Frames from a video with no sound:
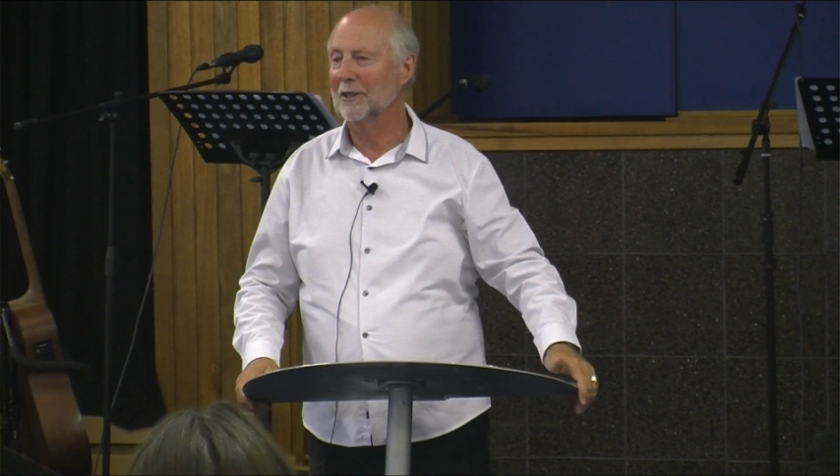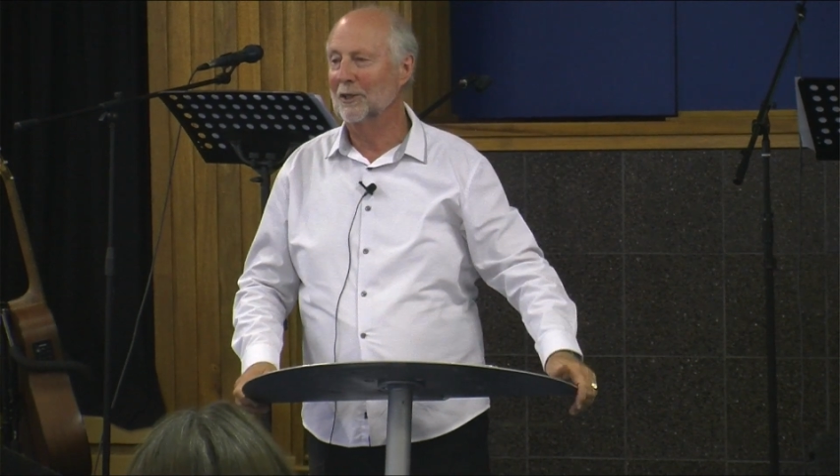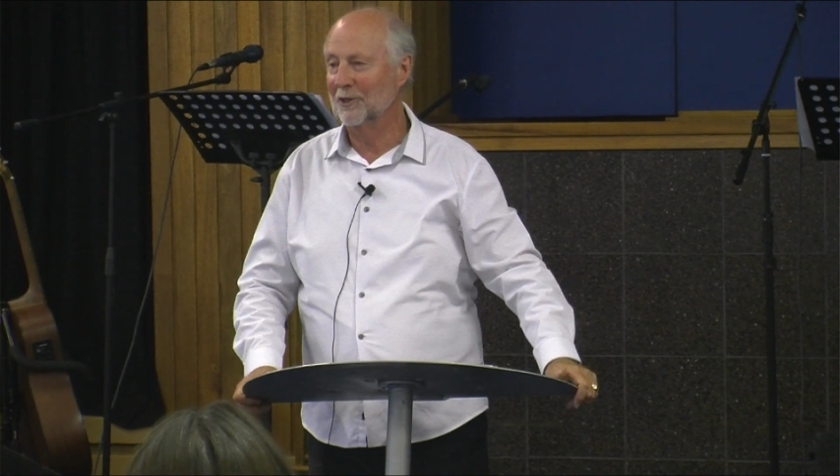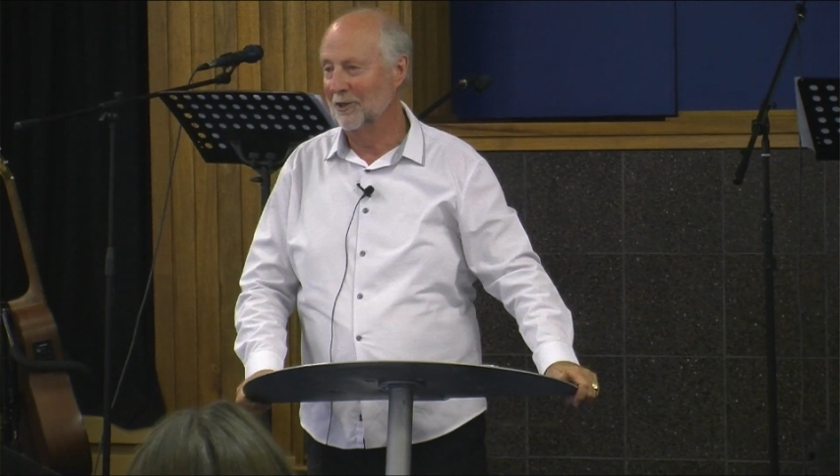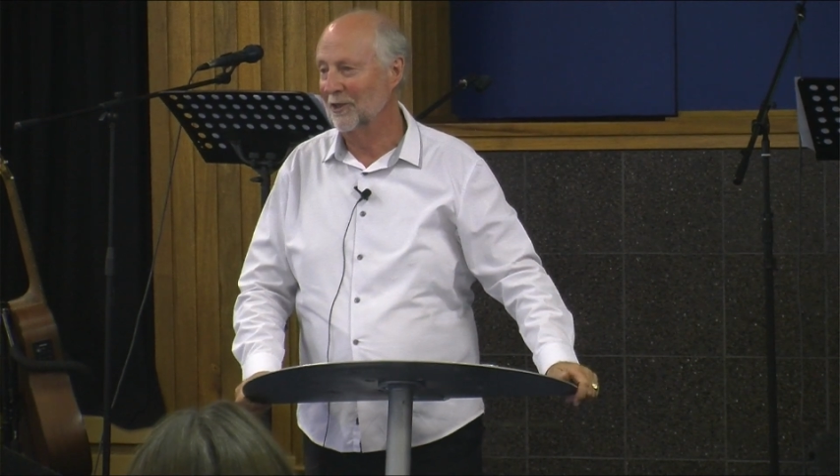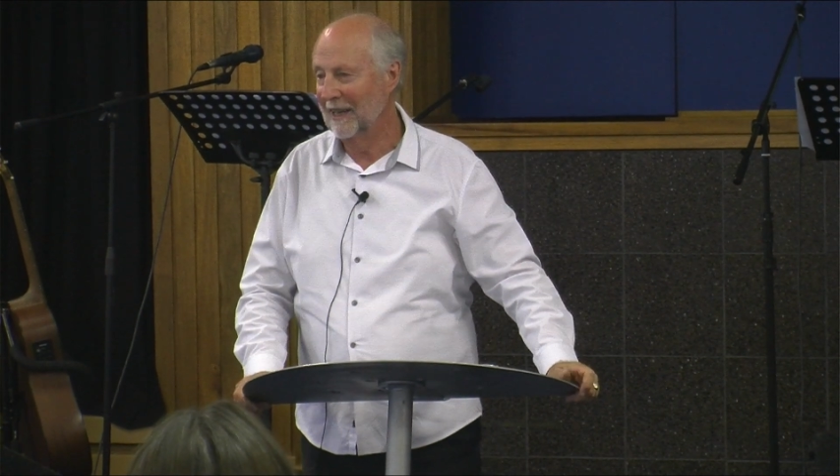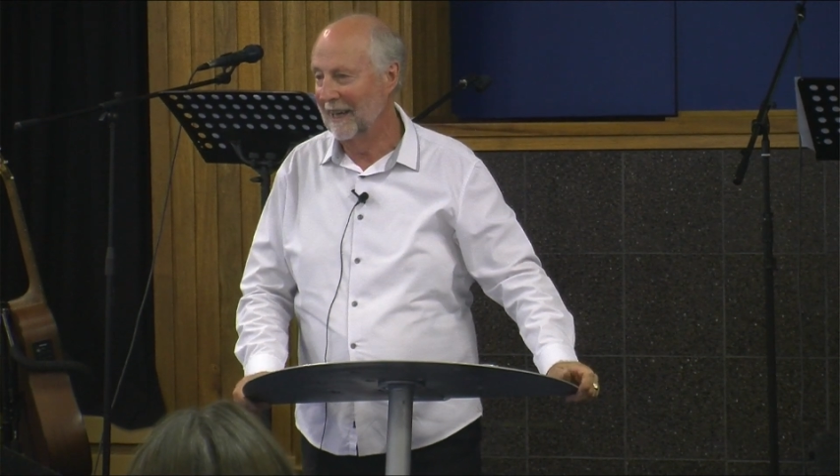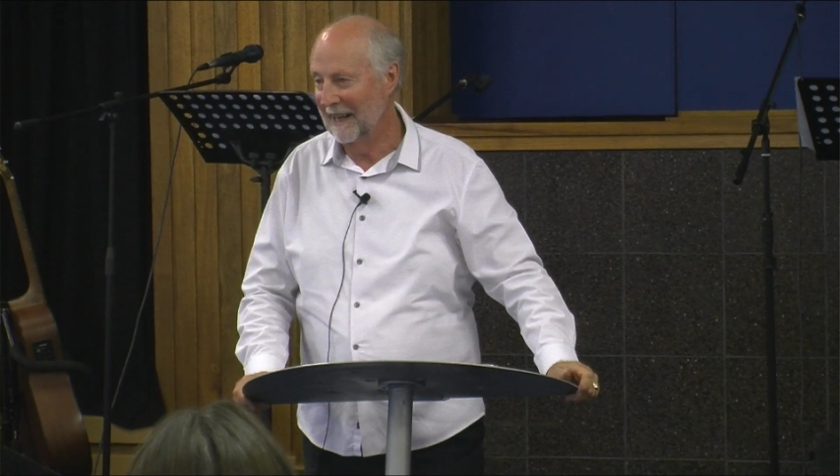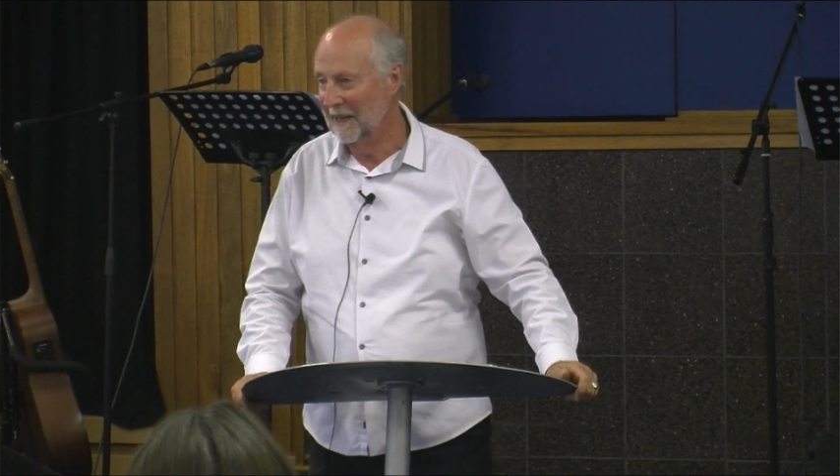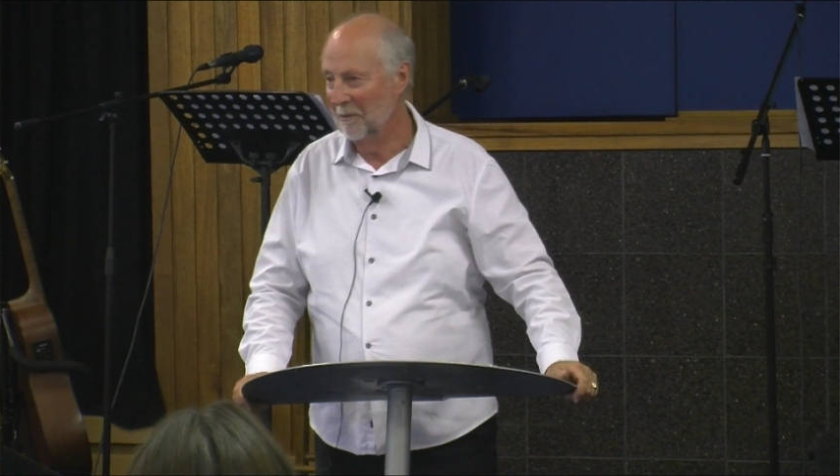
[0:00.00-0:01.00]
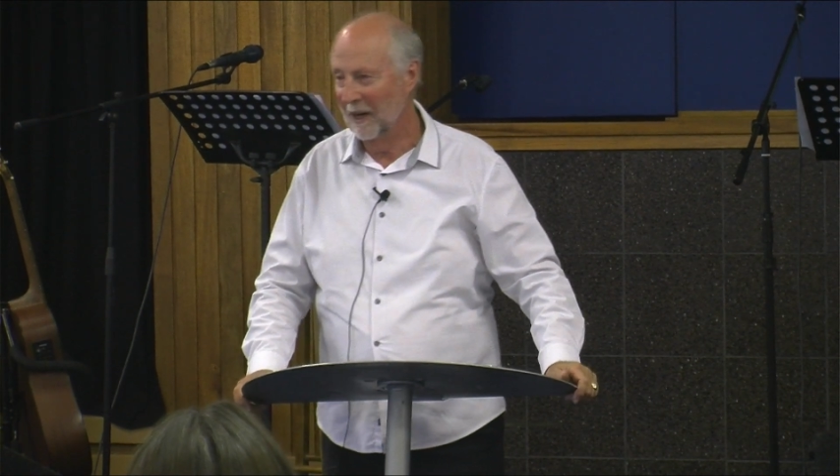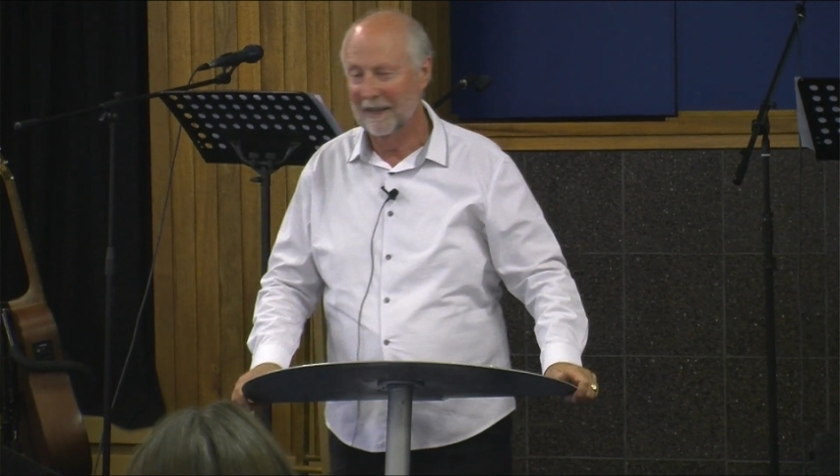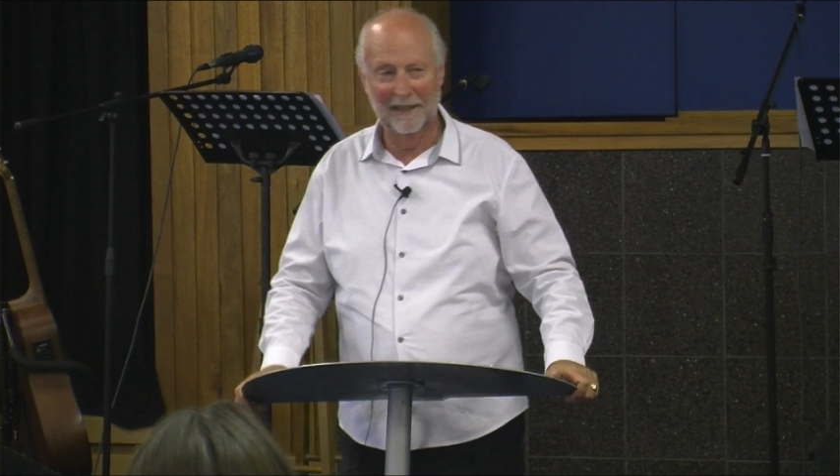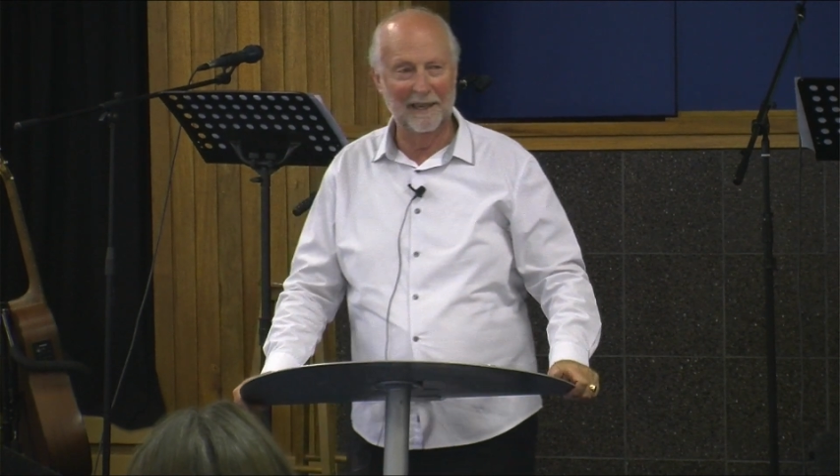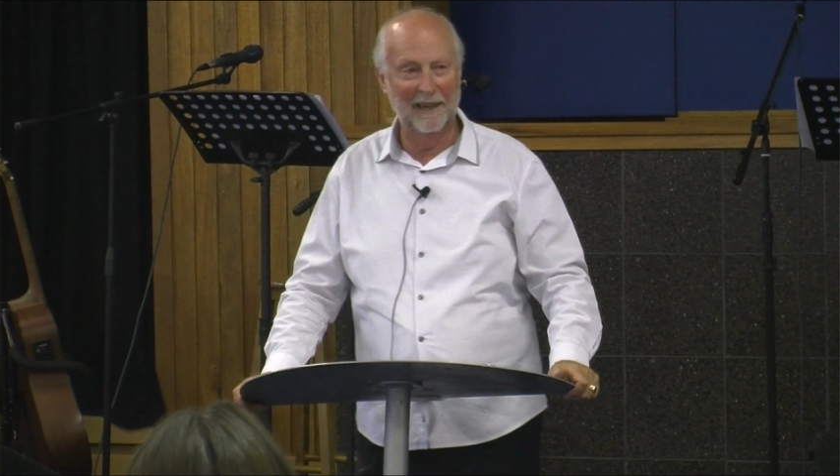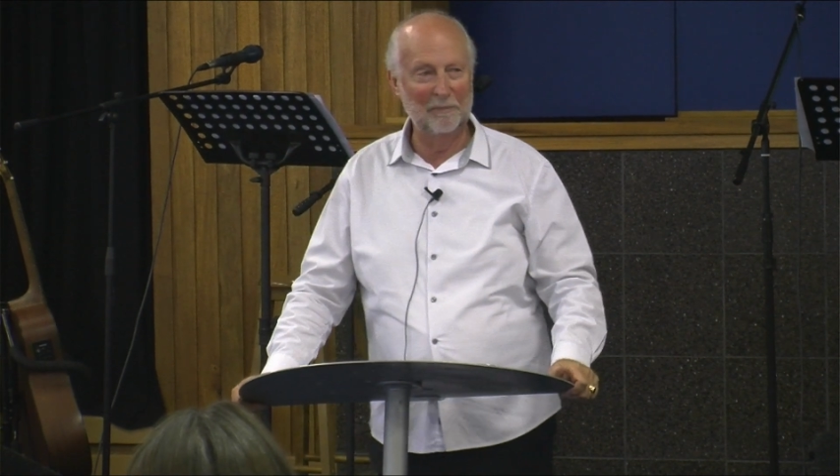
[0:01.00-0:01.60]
I used to do that anyway, okay?